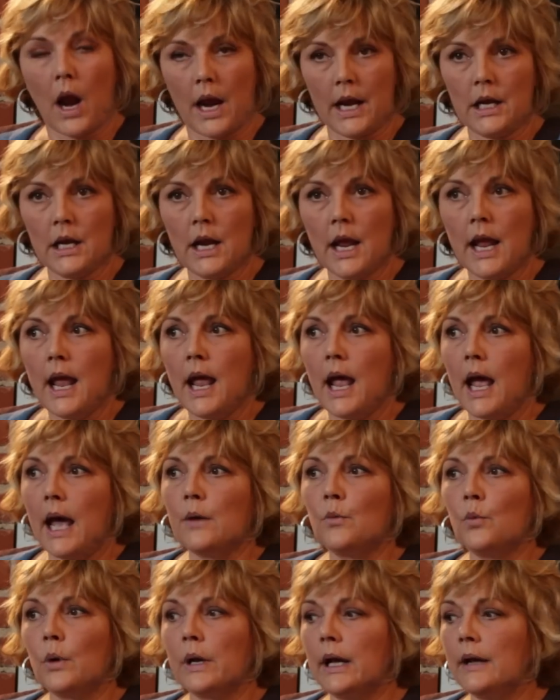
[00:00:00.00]
Right.
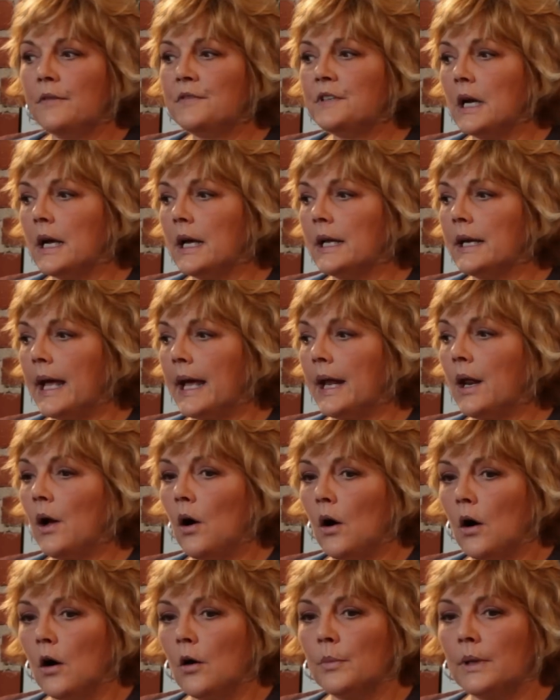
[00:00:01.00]
And what I've done at
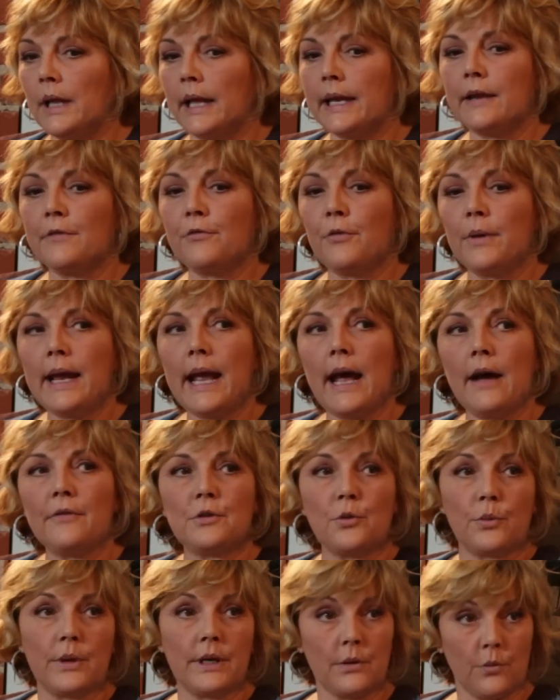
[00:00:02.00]
home, like if we
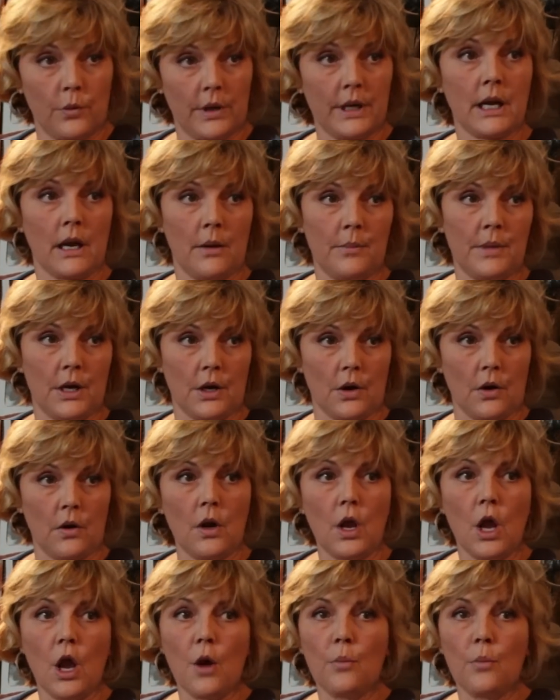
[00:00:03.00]
have to, we come here.